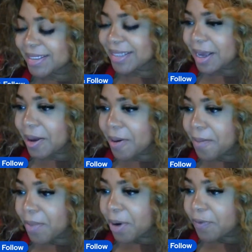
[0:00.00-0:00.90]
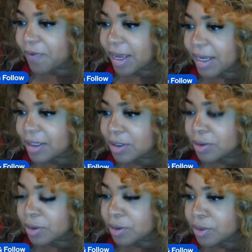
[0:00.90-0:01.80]
that Mofet
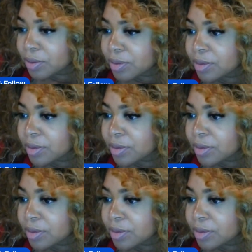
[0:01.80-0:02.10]
Dunu?